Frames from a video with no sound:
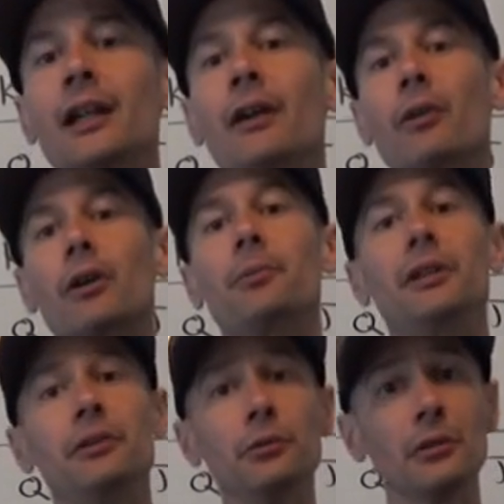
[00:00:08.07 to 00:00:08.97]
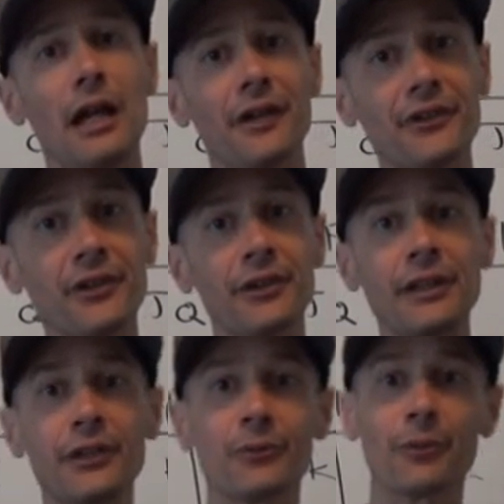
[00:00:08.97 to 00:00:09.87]
And we're going to be utilizing
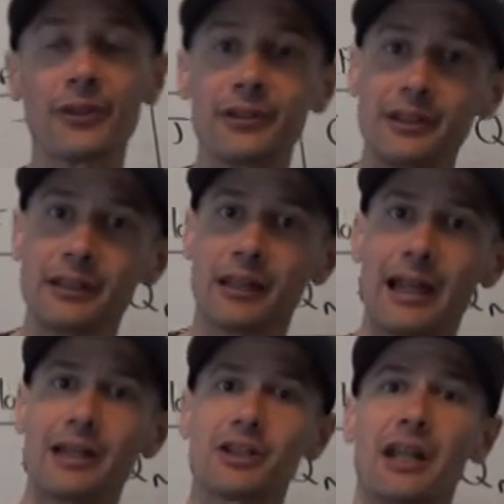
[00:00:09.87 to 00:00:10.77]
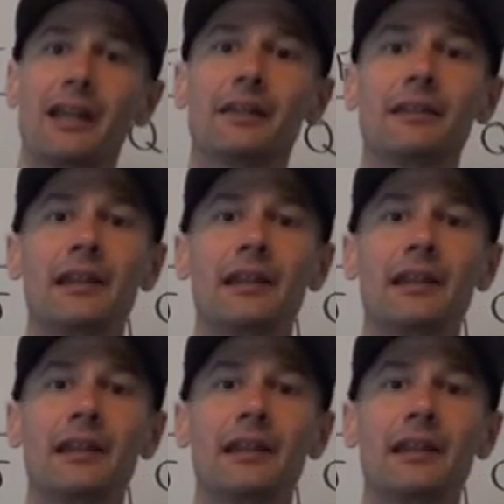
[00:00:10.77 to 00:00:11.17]
these with the D latch and the